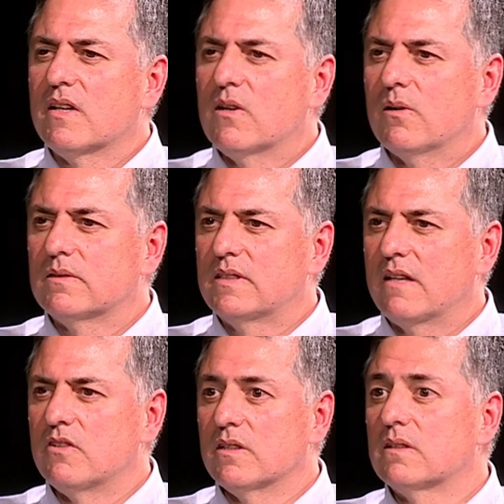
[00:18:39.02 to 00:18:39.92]
called
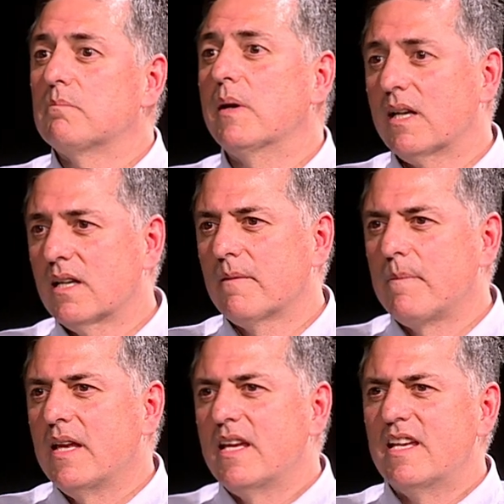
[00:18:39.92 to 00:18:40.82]
David a spick. Mm
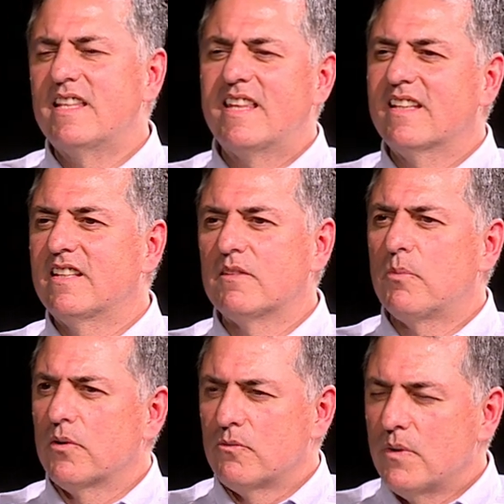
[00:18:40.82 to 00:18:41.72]
-hmm. He mm-hmm. thinks he's
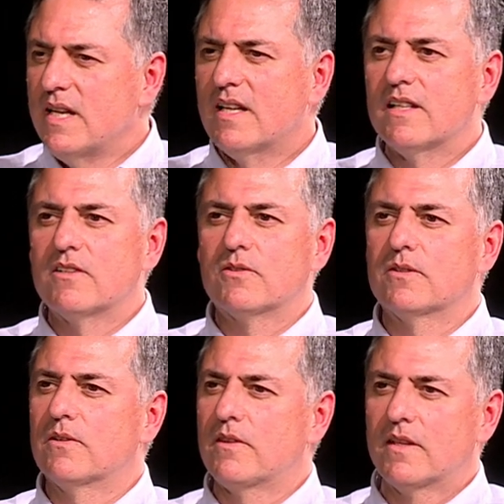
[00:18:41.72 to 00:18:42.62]
Puerto Rican or,
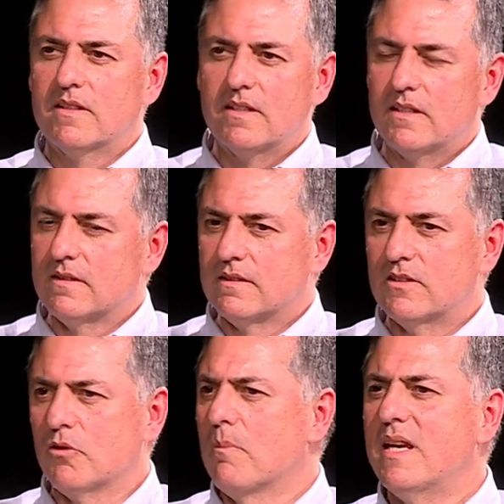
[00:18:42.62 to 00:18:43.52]
or thinks he's
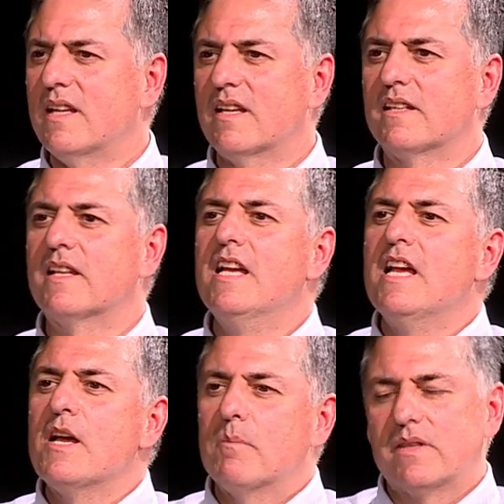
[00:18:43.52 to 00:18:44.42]
Dominican, mm
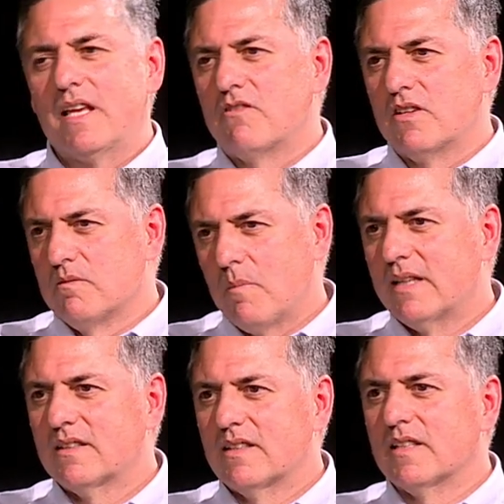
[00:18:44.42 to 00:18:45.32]
-hmm. but David is
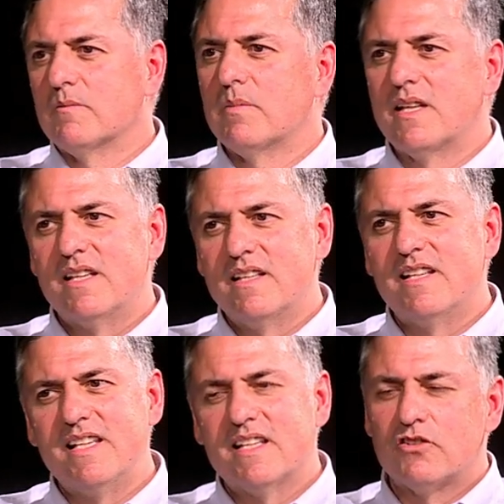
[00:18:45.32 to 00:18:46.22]
Mexican. But mm -hmm. he,
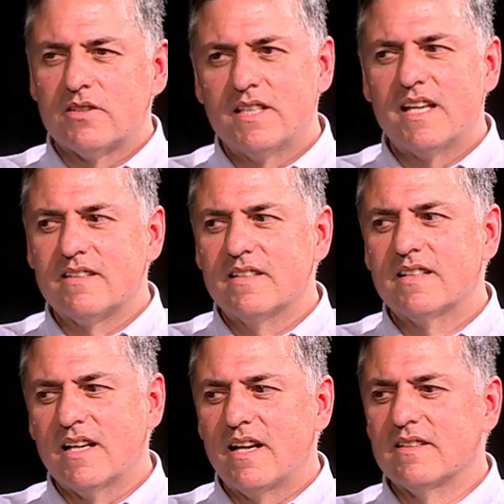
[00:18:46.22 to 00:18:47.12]
mm-hmm. he understands this
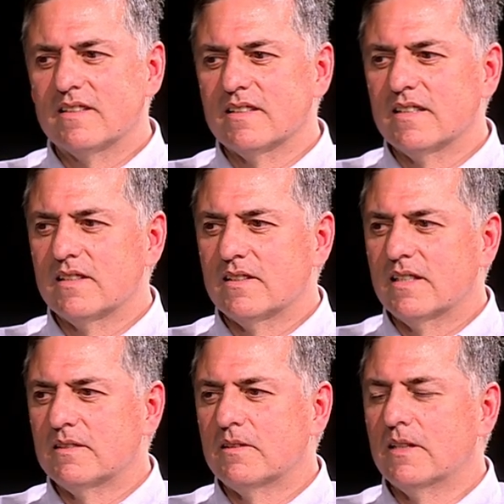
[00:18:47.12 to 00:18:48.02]
guy is a, a,
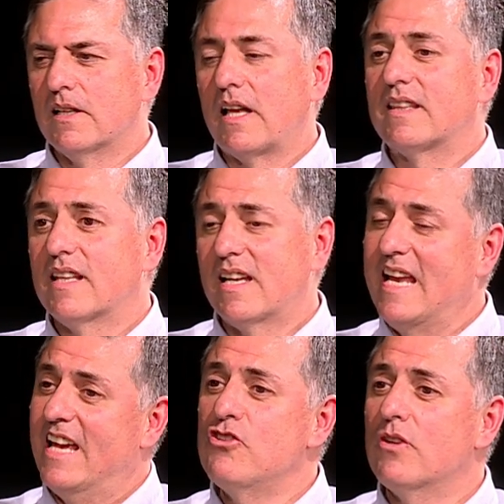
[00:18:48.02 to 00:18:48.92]
a, a lot, an
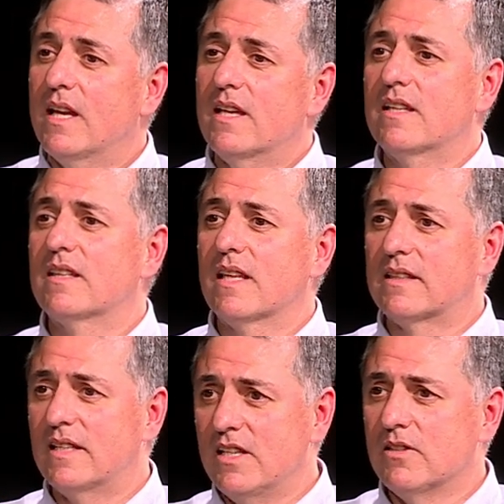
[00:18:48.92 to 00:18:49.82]
educated
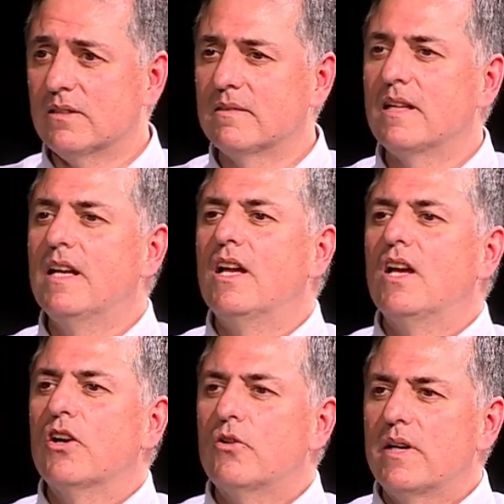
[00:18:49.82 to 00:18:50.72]
Latino mm-hmm.
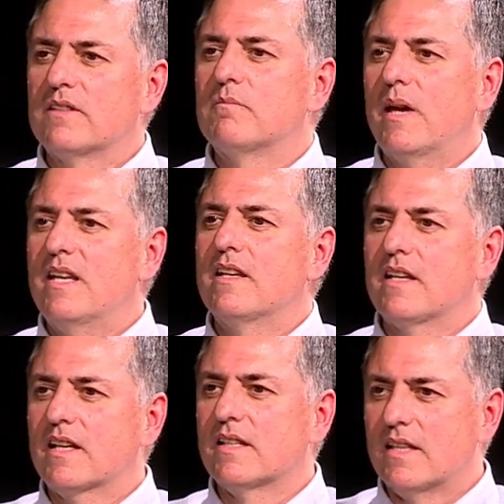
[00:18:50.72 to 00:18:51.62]
who has made it
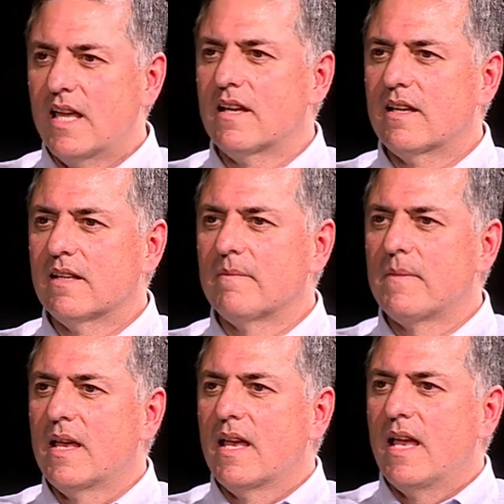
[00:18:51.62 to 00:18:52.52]
in Connecticut,
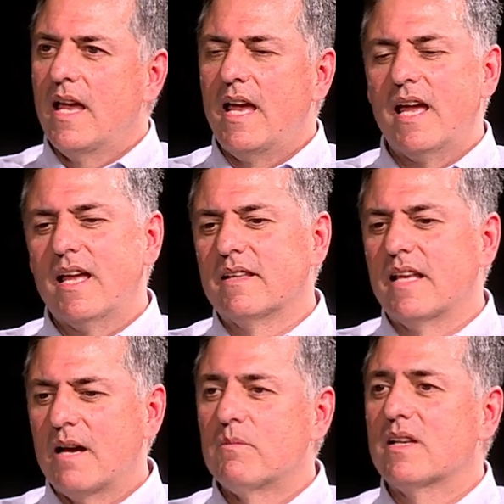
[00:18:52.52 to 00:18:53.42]
and
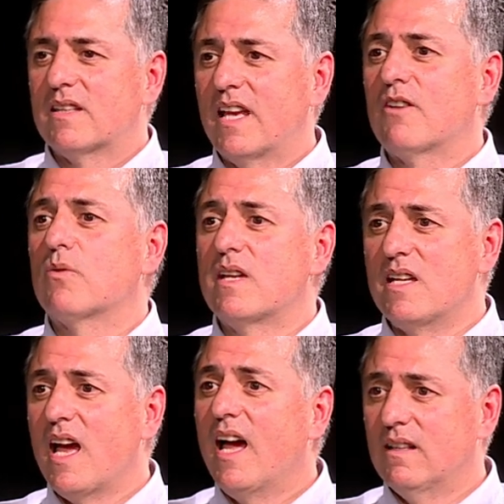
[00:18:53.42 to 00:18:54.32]
I'm going to take what he
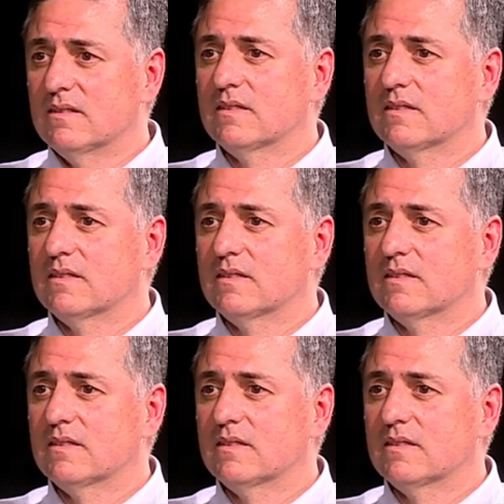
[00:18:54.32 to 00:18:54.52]
has.